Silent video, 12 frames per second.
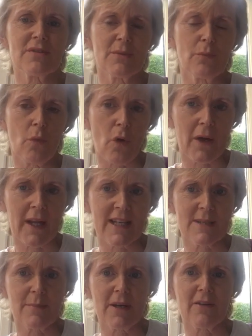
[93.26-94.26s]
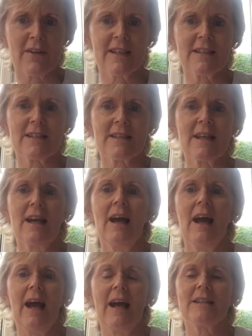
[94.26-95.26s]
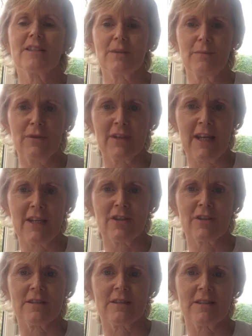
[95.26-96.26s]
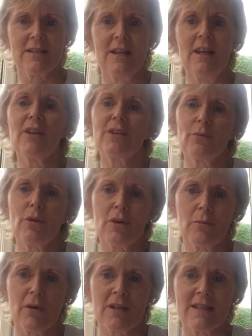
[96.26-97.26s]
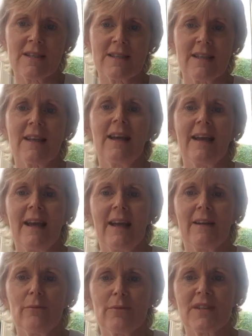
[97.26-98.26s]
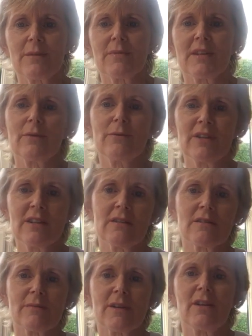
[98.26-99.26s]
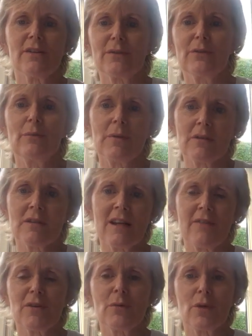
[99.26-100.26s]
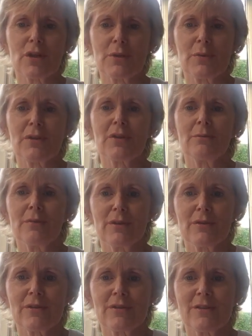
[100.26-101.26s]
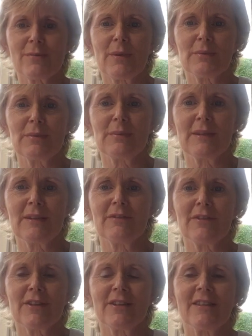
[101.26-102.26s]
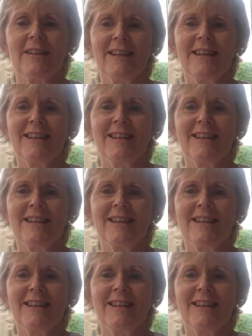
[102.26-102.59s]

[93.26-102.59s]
some work experience and communications. The work processing, again, was something we thought we all knew about, having worked with computers probably for